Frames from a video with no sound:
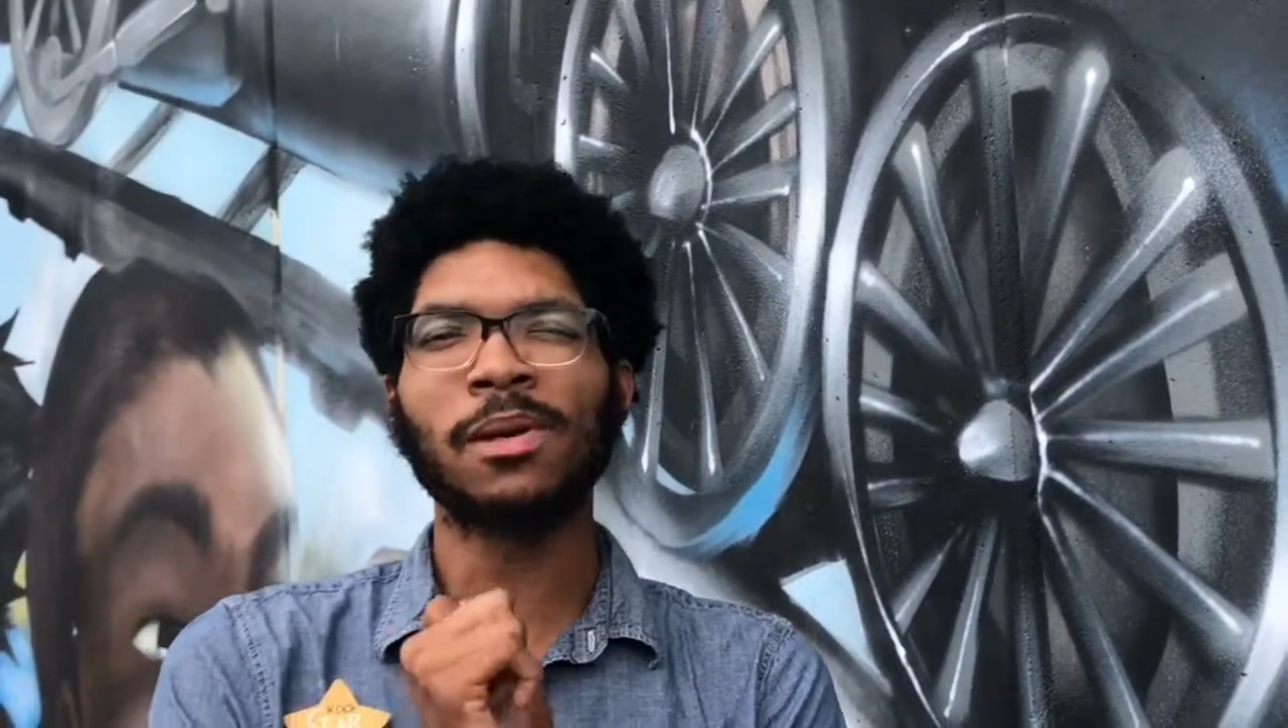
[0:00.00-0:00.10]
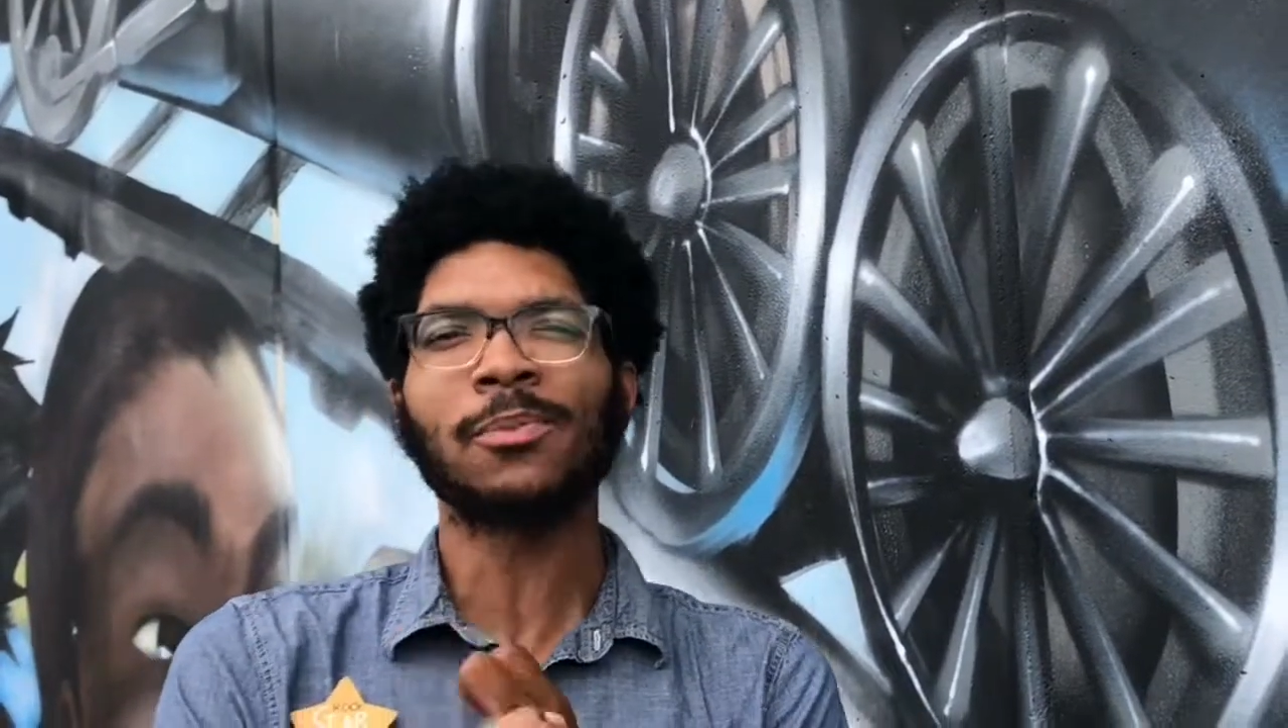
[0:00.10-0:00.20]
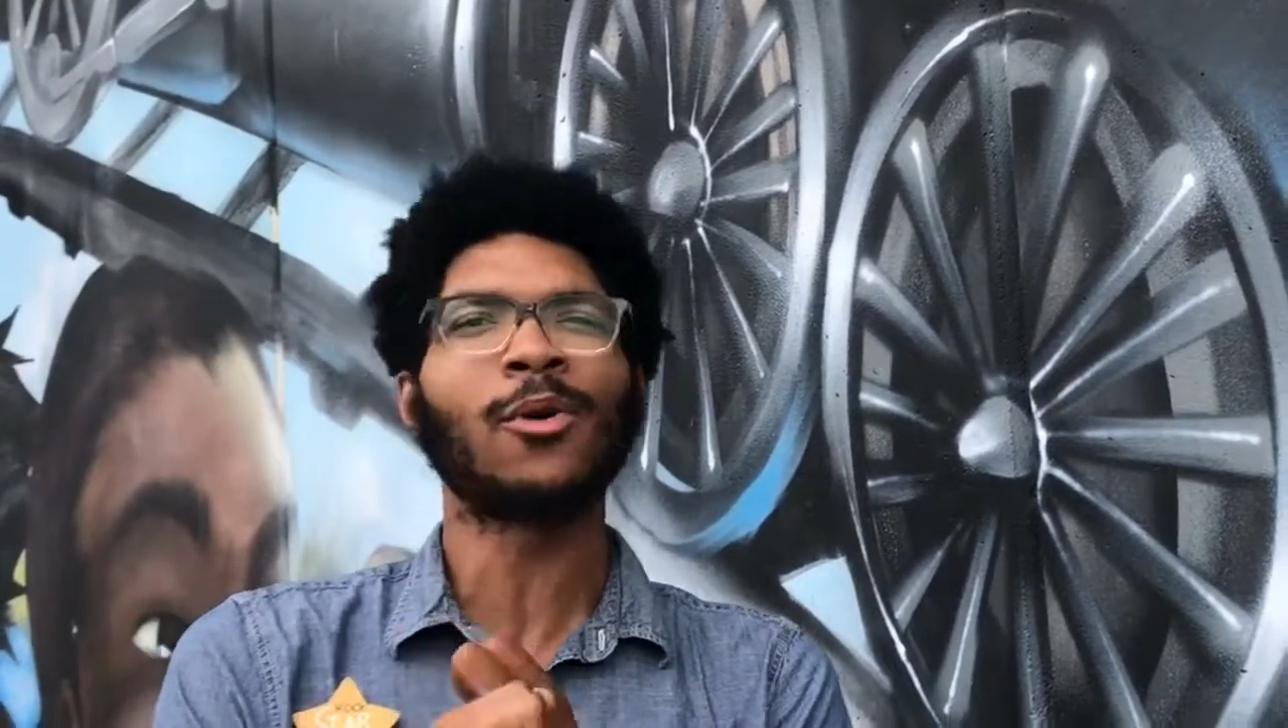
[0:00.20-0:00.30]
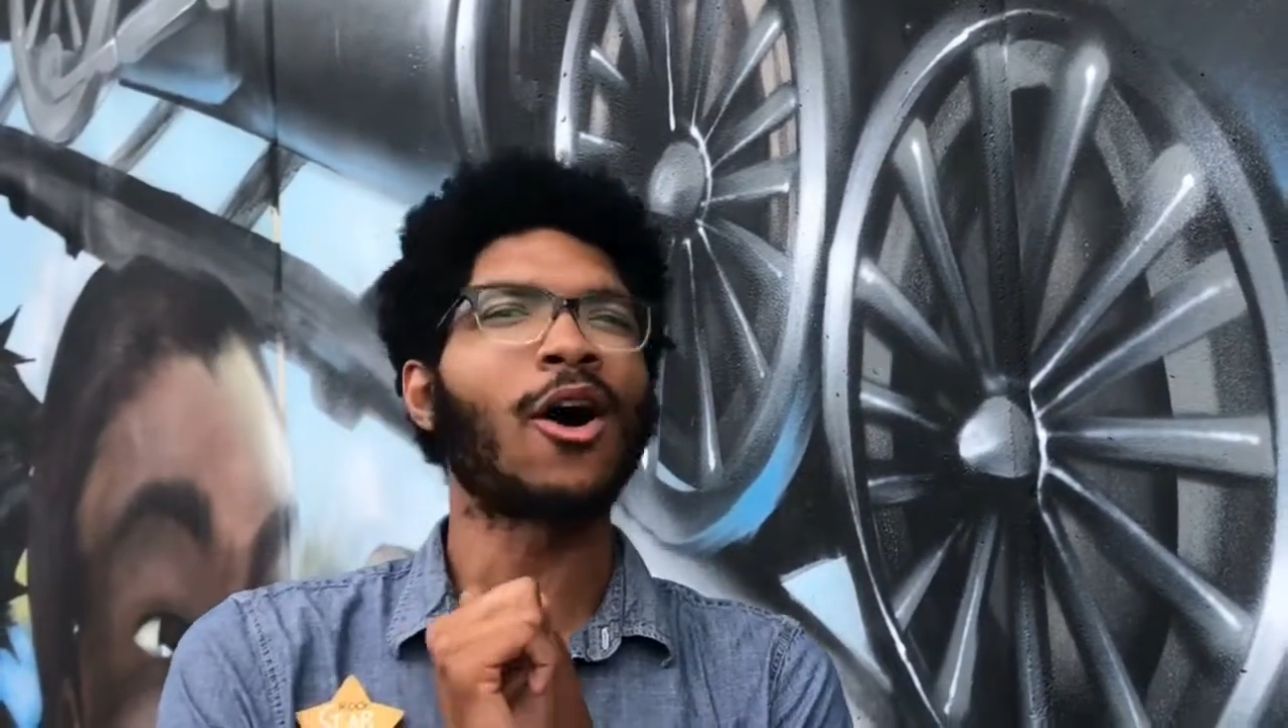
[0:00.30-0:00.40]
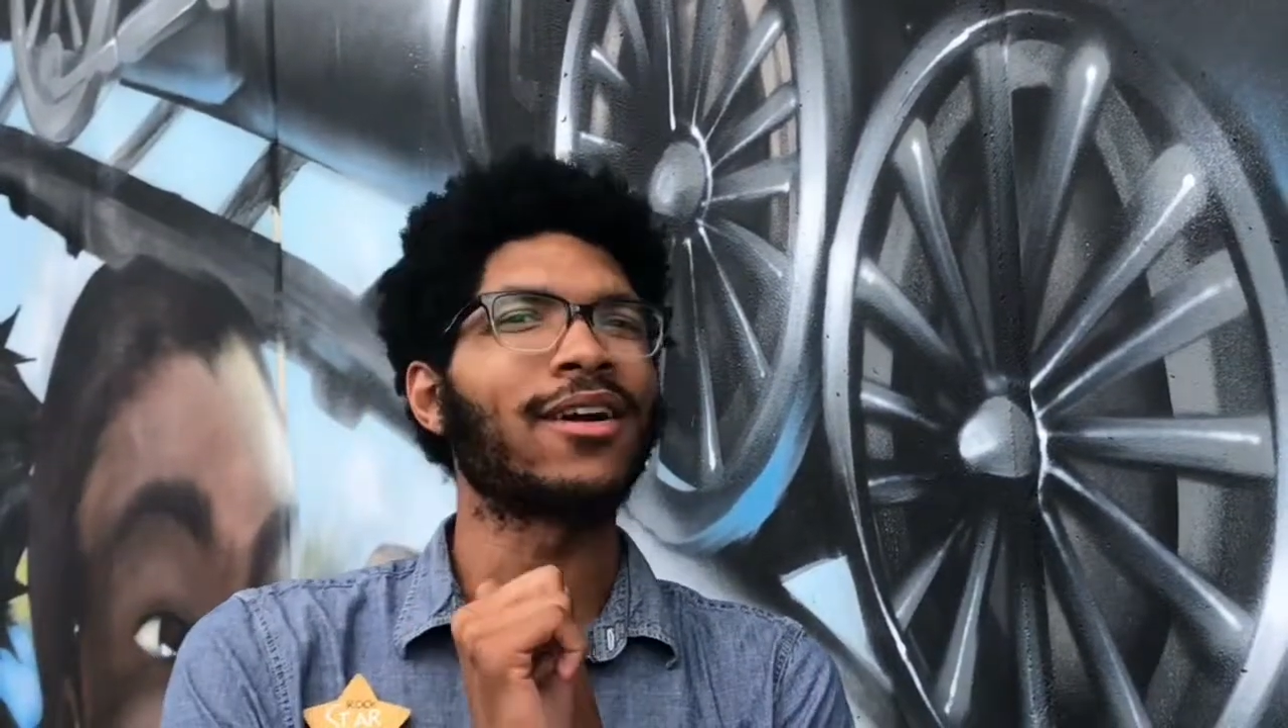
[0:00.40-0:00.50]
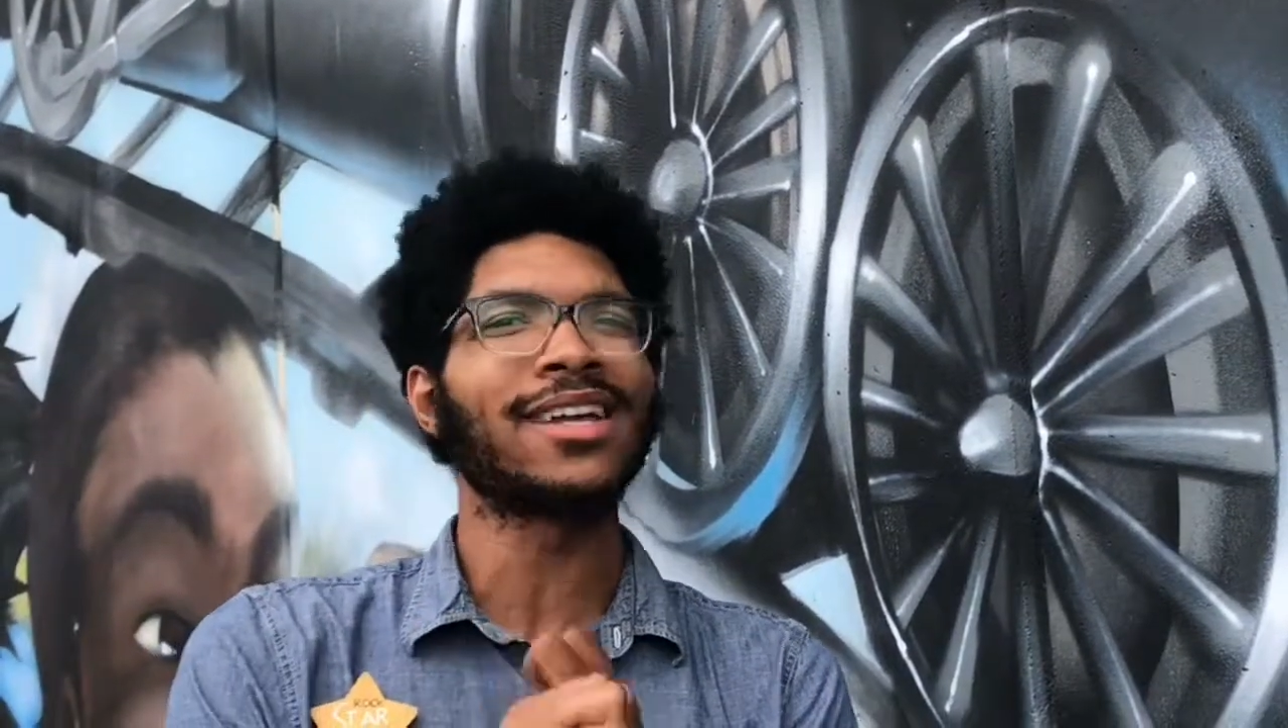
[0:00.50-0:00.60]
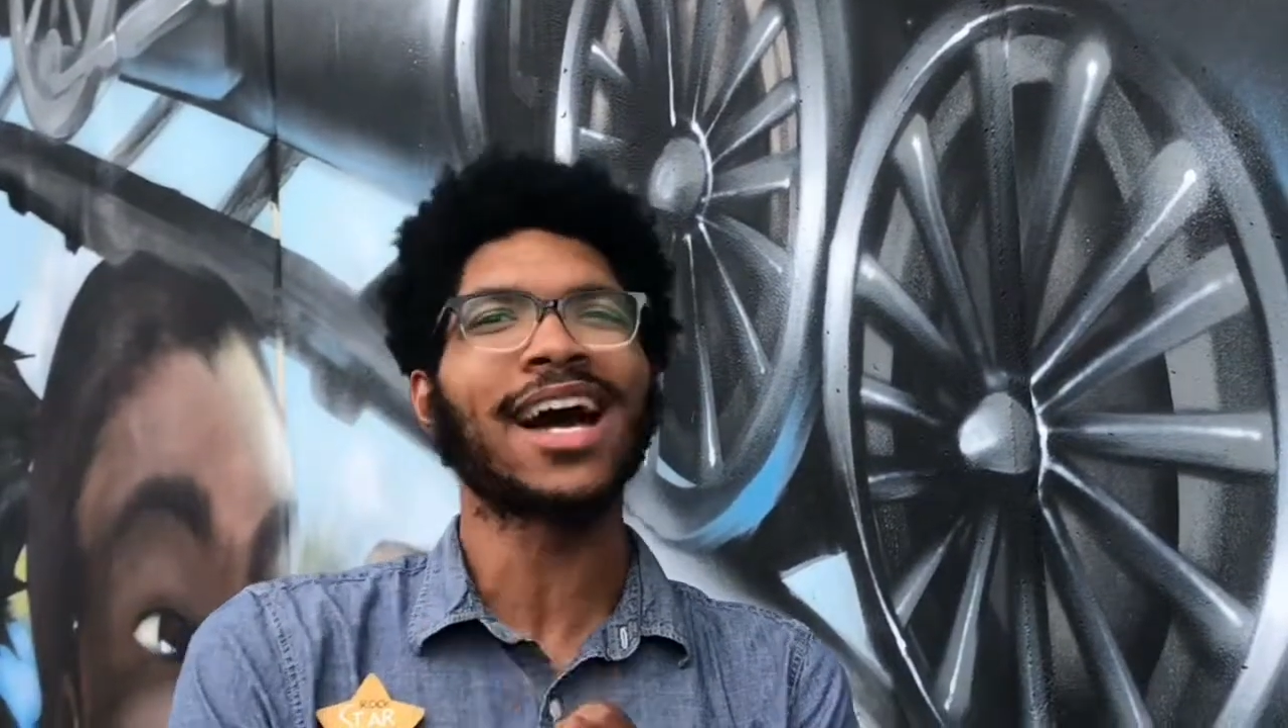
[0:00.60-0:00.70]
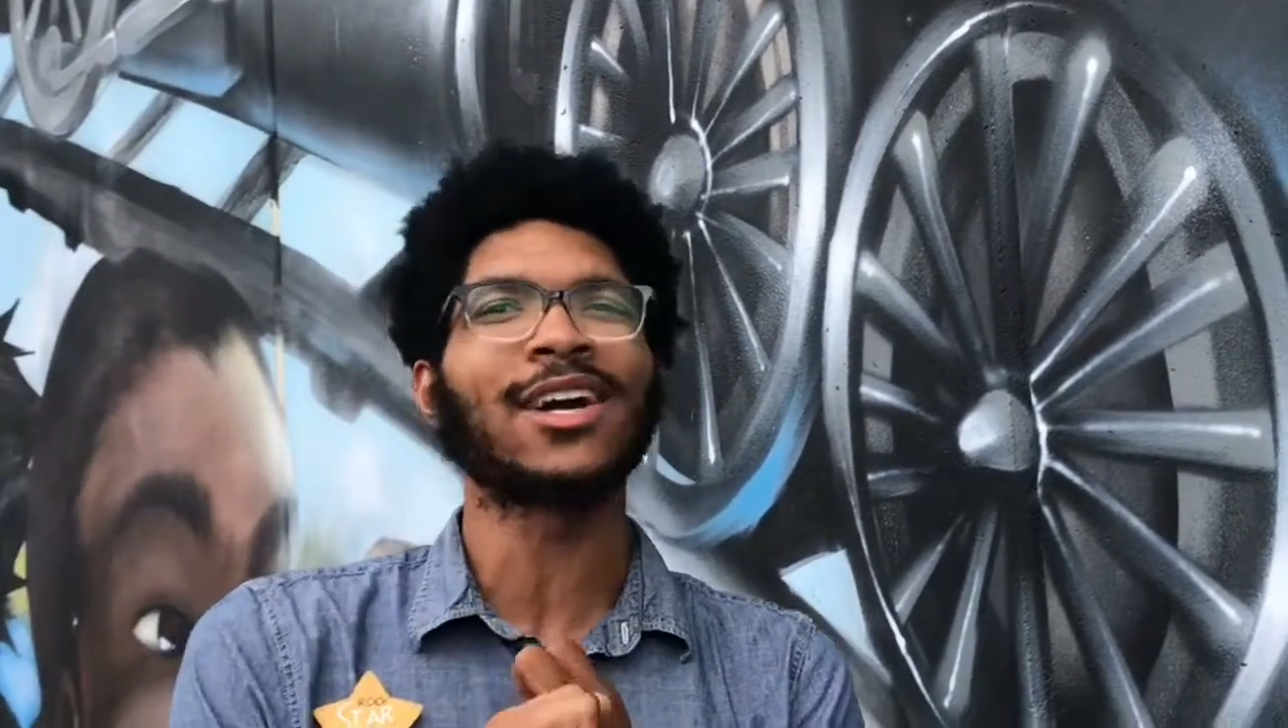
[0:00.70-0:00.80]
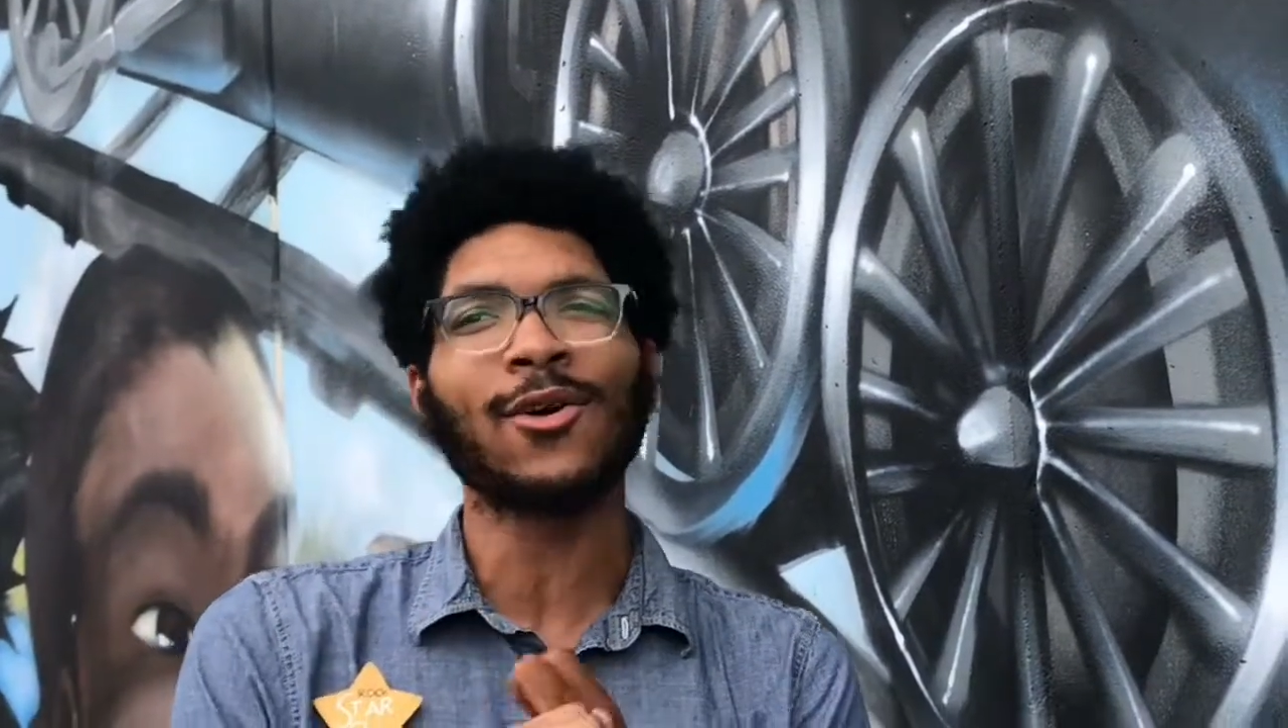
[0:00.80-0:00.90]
people are not